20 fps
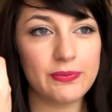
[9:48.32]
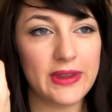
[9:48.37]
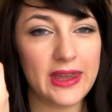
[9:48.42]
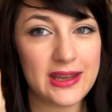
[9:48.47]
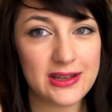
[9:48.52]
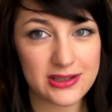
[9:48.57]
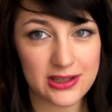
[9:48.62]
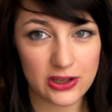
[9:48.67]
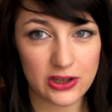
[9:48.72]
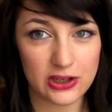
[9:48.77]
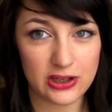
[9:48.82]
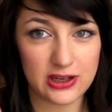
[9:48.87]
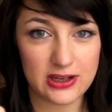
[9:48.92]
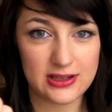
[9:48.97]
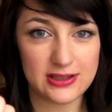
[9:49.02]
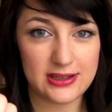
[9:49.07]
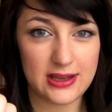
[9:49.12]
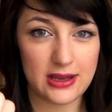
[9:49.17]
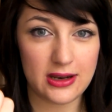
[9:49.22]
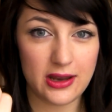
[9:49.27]
it's a good
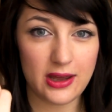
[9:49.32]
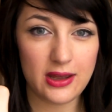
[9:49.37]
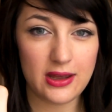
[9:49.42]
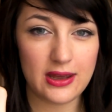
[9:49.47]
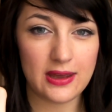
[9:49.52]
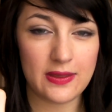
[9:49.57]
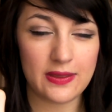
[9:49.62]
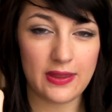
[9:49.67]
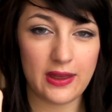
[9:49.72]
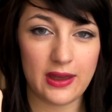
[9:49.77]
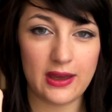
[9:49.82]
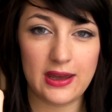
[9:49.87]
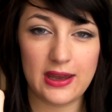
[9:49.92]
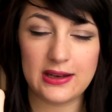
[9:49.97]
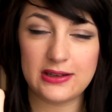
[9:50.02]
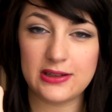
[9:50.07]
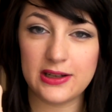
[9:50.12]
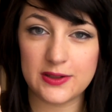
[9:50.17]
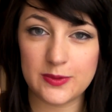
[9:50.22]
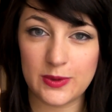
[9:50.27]
concealer in that
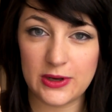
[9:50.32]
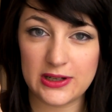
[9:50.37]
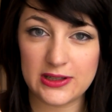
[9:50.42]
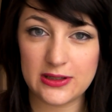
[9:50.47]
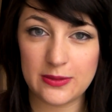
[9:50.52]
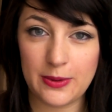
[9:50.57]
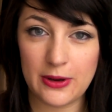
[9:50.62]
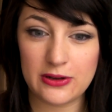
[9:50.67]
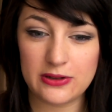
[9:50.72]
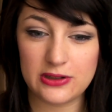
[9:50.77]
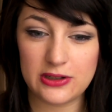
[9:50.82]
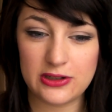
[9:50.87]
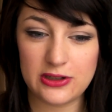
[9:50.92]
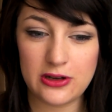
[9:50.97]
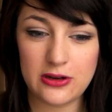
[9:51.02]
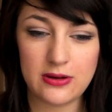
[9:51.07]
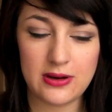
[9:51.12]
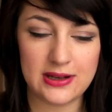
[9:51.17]
it does what it's supposed to do.